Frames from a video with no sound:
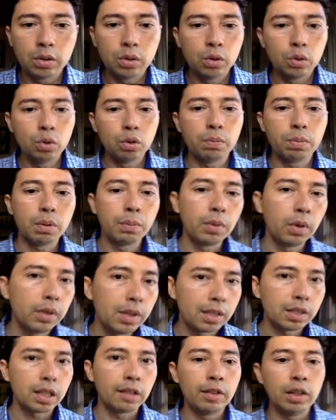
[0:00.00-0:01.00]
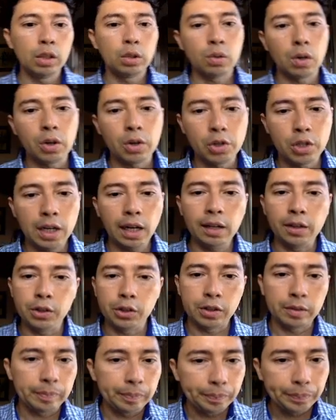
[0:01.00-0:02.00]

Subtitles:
to promote the 72-hour challenge.